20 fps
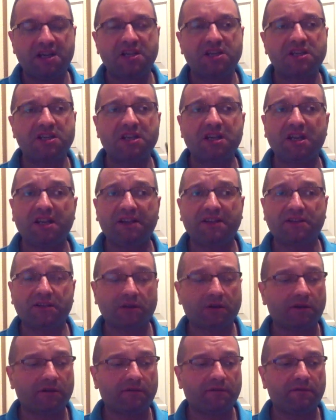sheets
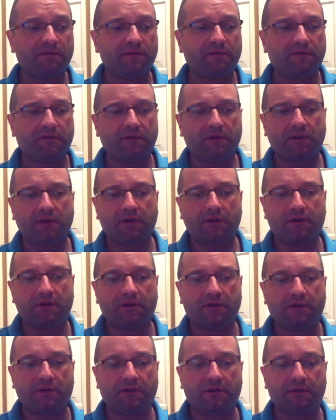of
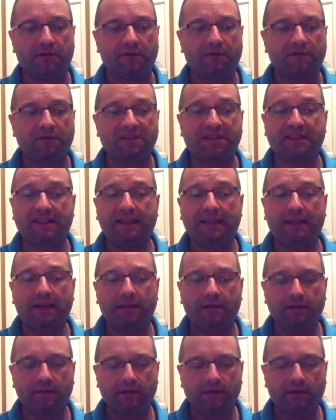
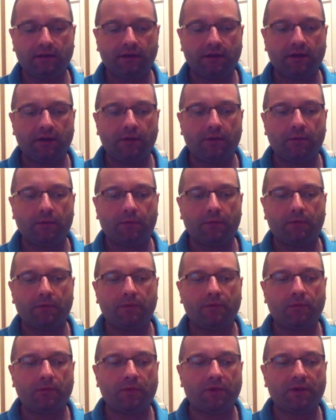steel
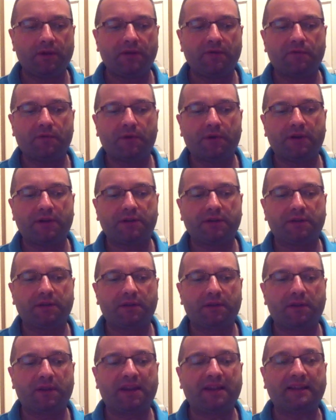with different
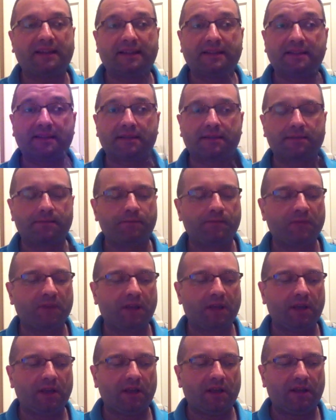thickness.
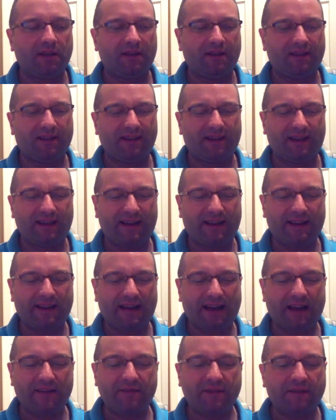
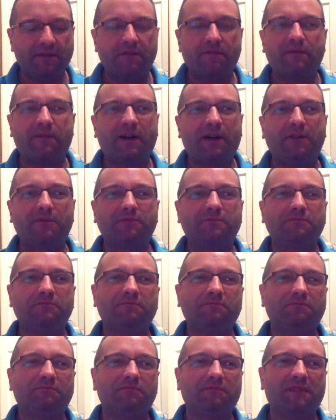I've never
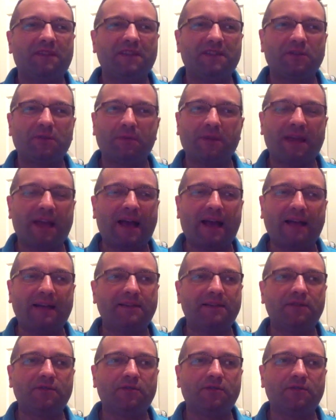found this to be handy